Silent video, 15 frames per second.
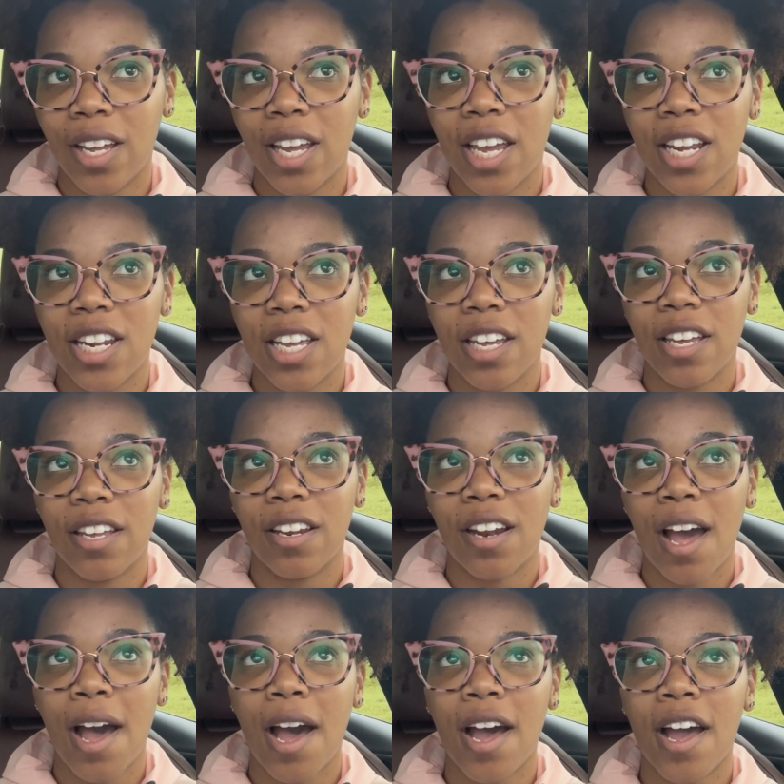And then,
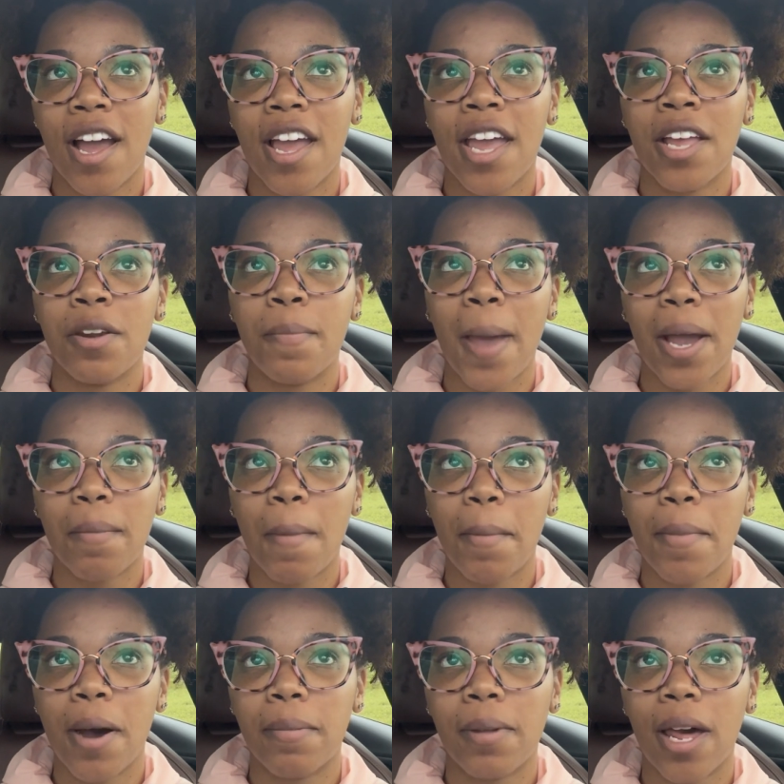in the back of my
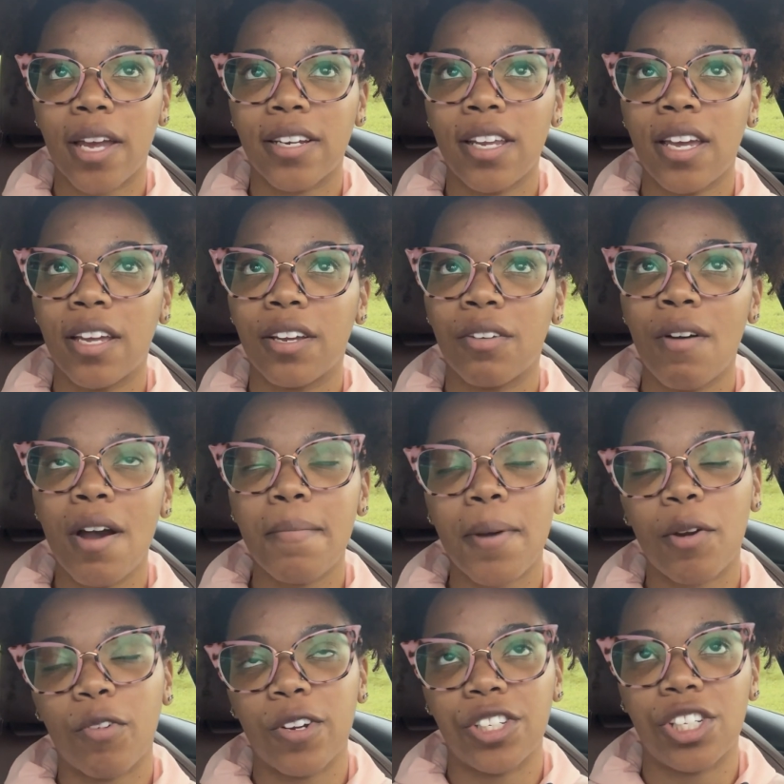mom, like, dang, why am I
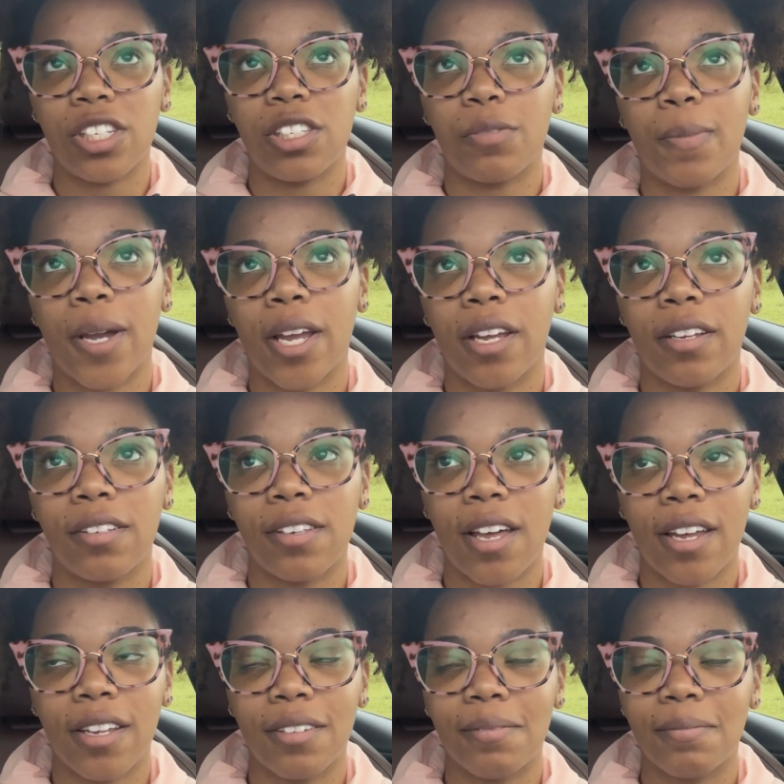rushing this man?
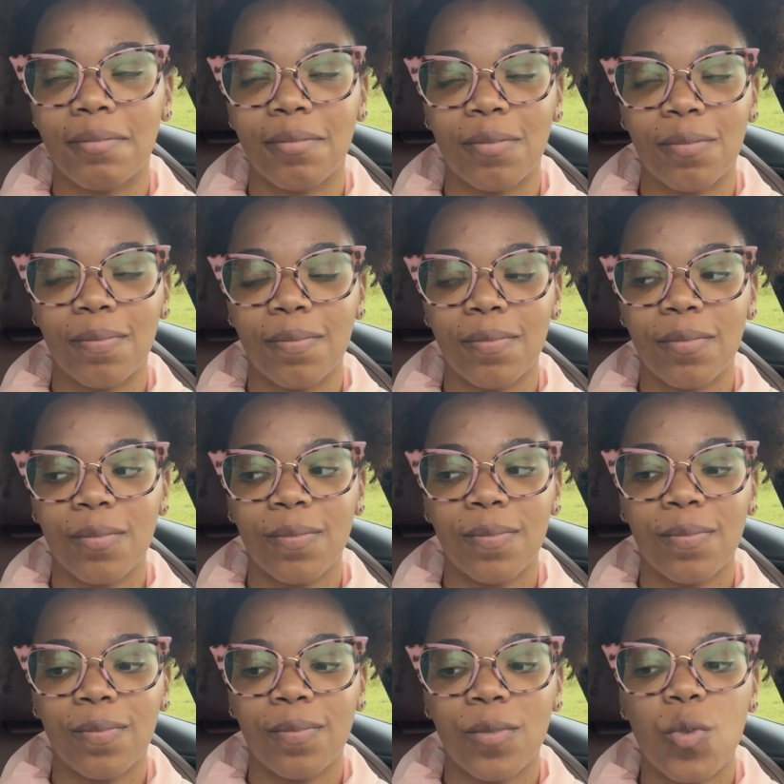Like,
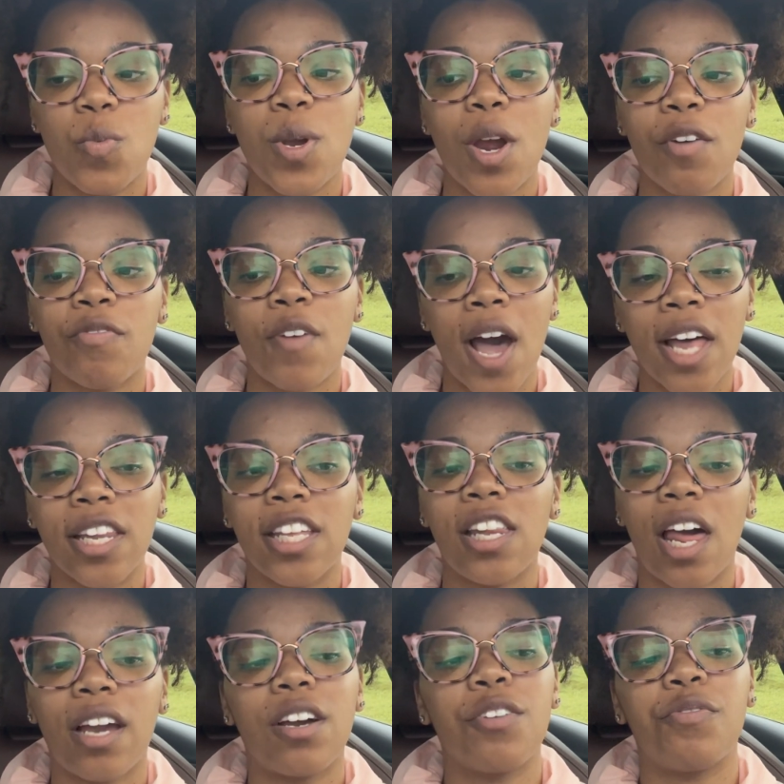we are finally,
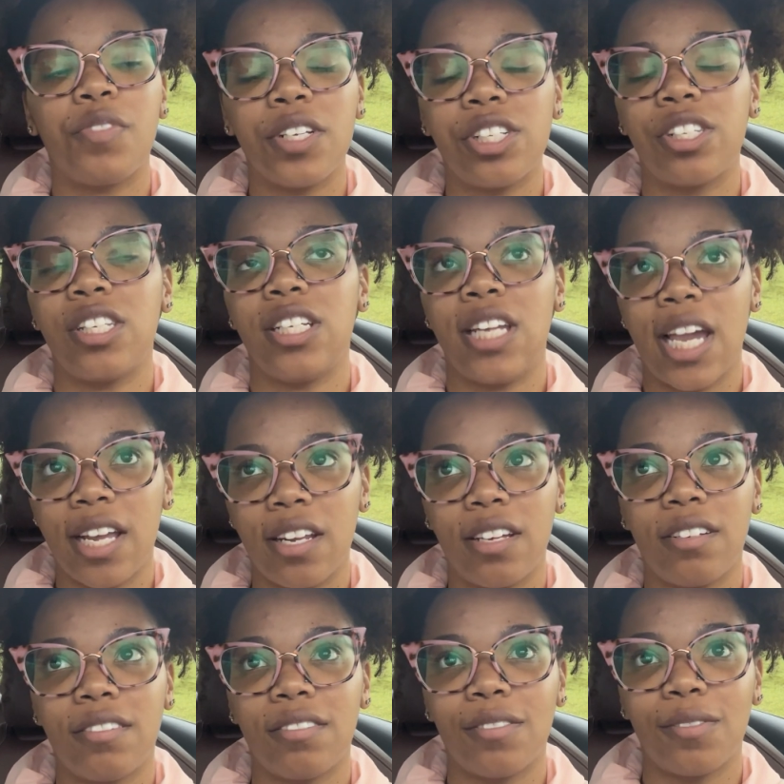like, officially
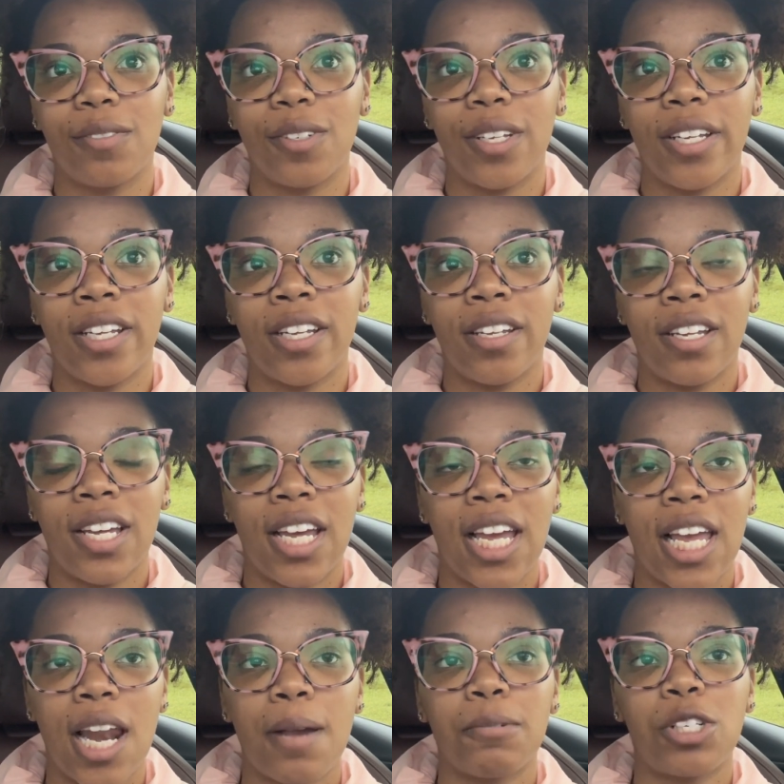dating.
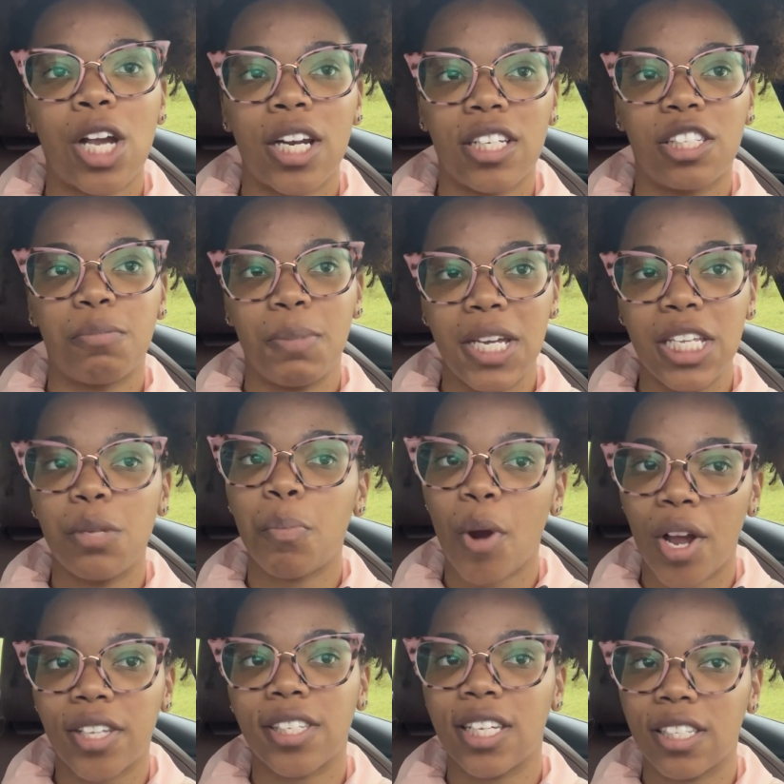And I'm trying to speed the
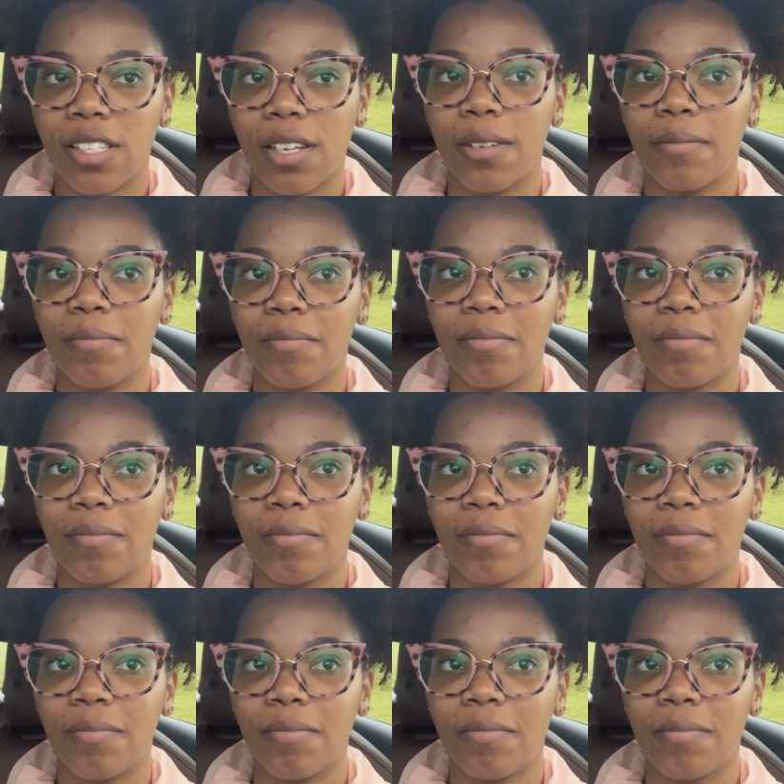process up.